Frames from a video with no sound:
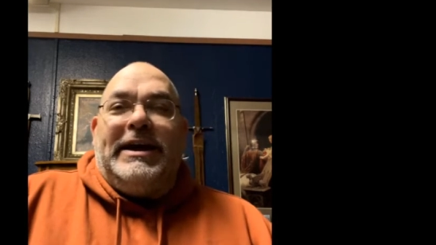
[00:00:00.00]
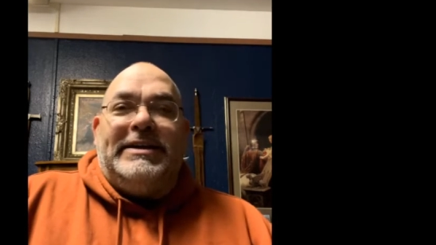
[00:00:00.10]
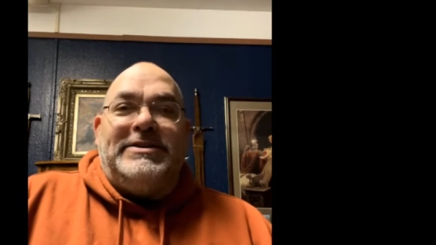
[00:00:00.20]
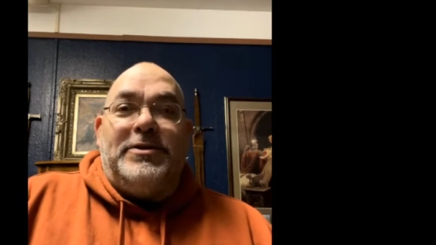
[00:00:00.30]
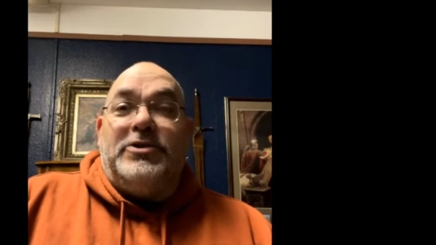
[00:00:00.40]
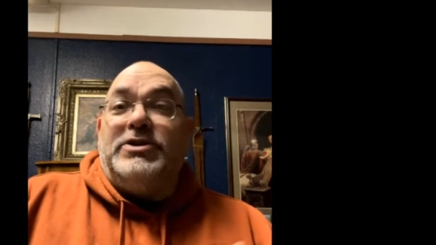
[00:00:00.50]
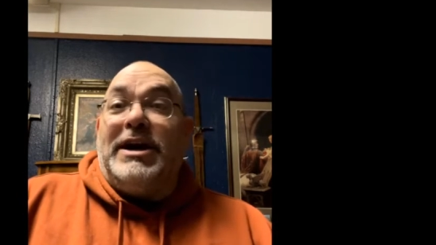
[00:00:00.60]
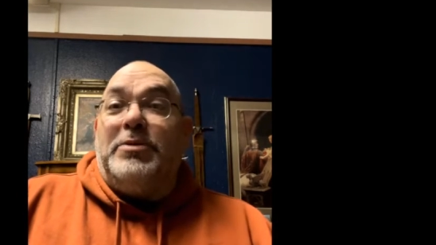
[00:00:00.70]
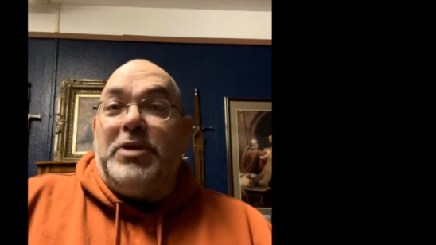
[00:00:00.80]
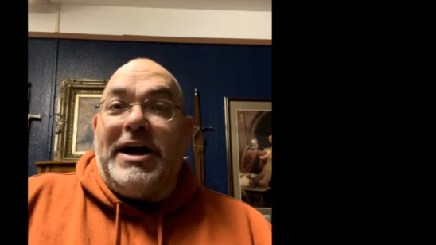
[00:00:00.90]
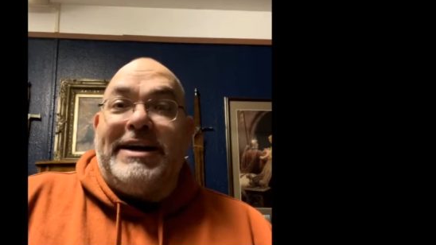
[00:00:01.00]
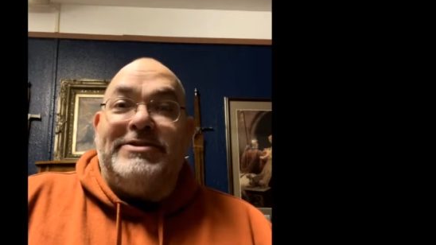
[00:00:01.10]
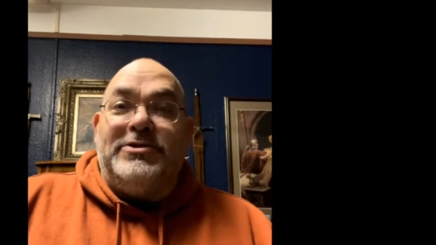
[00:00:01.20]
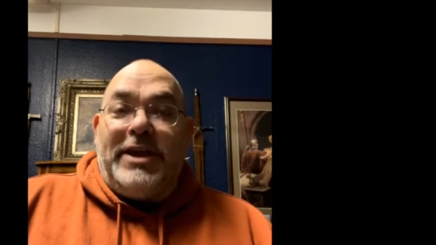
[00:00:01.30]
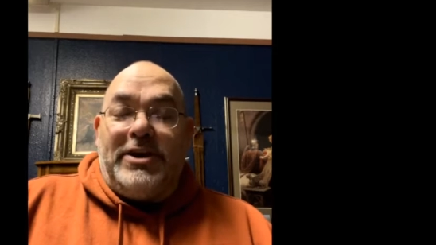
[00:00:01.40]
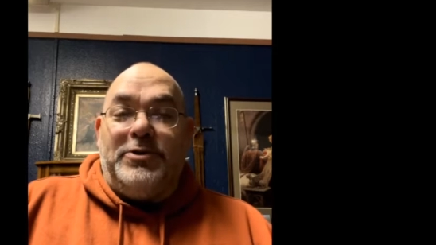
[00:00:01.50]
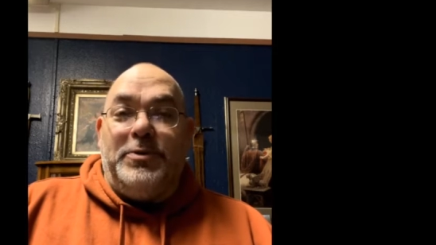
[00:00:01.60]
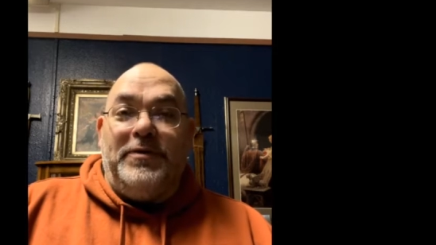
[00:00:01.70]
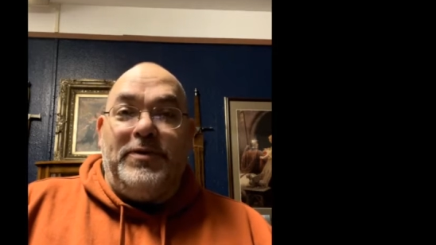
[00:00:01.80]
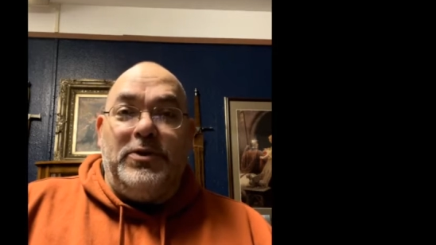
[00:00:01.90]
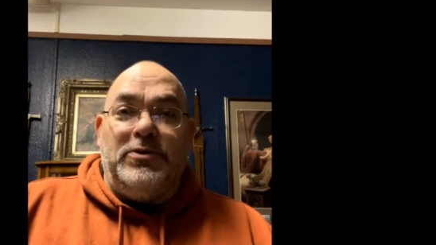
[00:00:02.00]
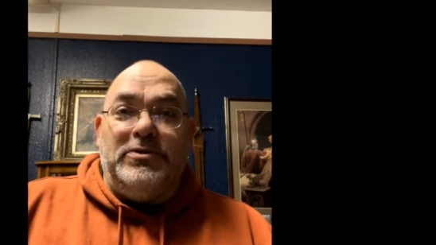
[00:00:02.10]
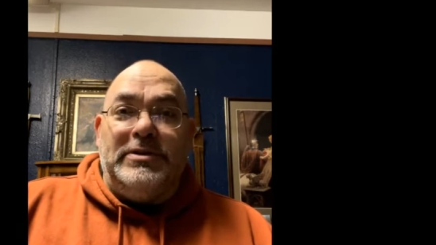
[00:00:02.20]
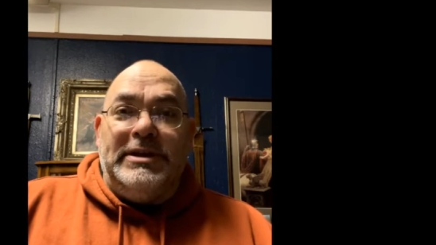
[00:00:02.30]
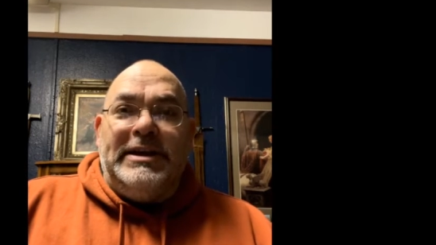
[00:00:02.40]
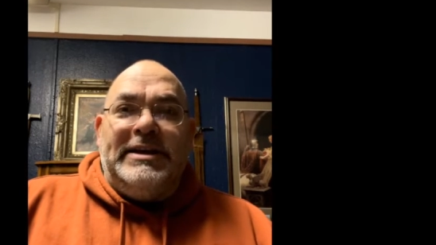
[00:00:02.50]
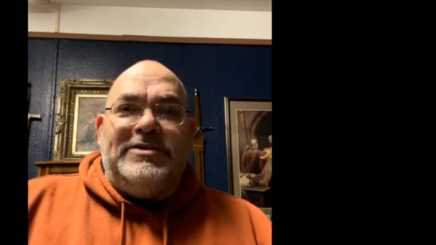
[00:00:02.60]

And so they're trying to block it so they couldn't refuel.